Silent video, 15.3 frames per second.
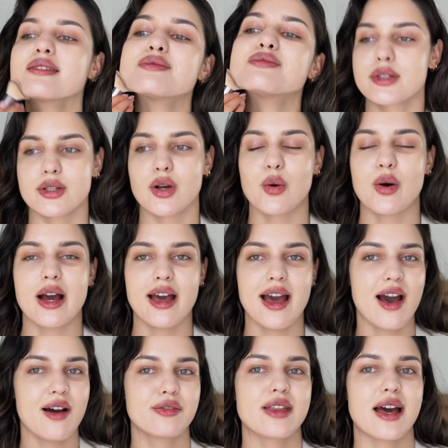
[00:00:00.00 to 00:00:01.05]
So I
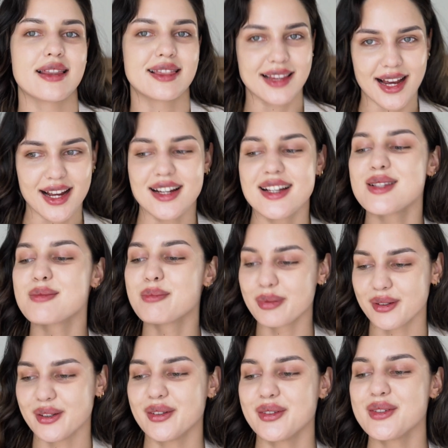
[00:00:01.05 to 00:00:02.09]
have that nice
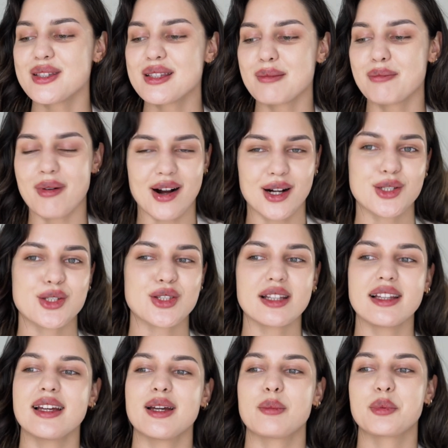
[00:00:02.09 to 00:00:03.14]
bruised, botched
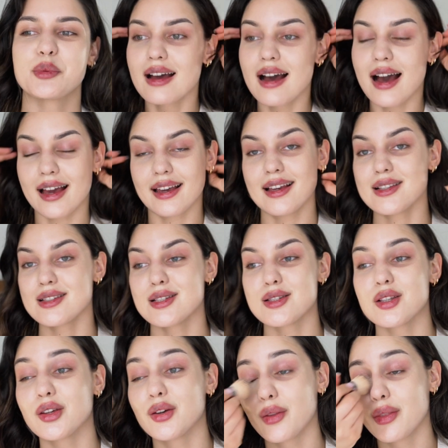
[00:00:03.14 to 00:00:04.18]
lip. I guess it's
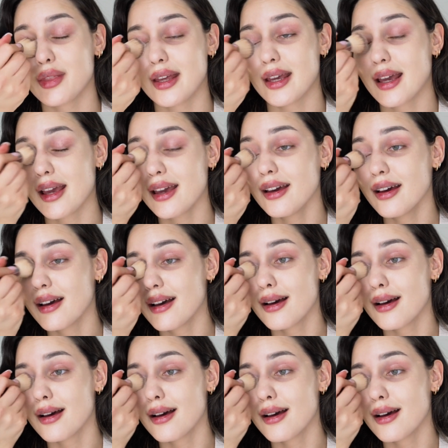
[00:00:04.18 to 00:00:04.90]
a good thing.